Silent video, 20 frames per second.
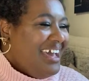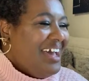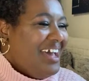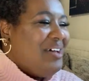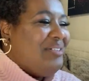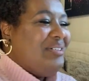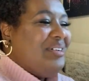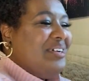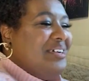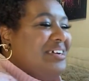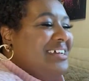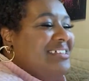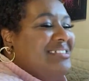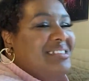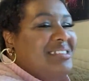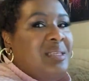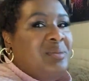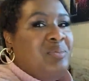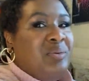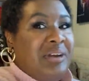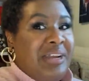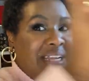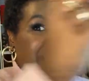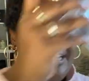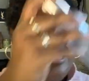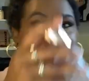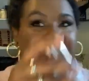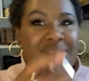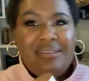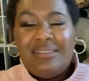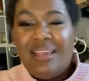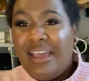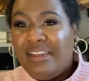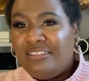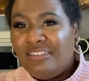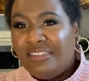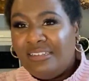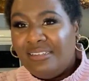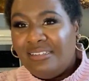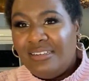going to go ahead and spray down because I
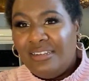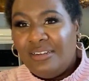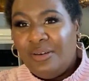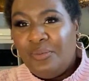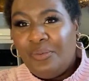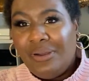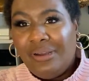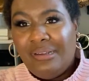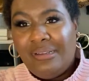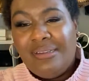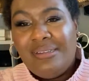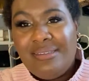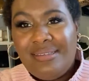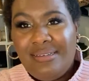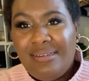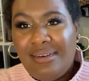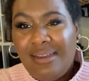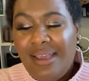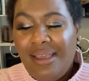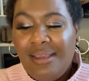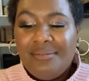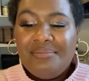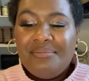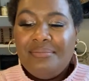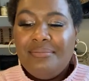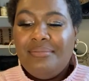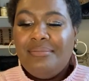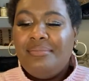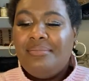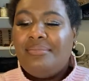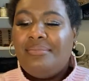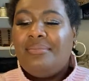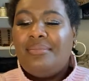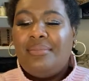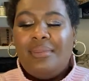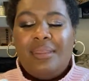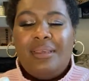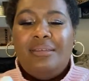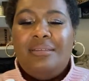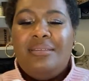actually intend on wearing this today.
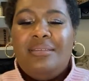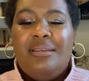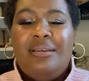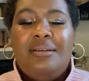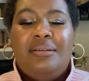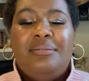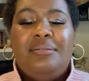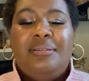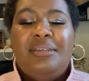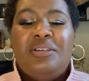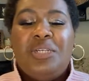So a little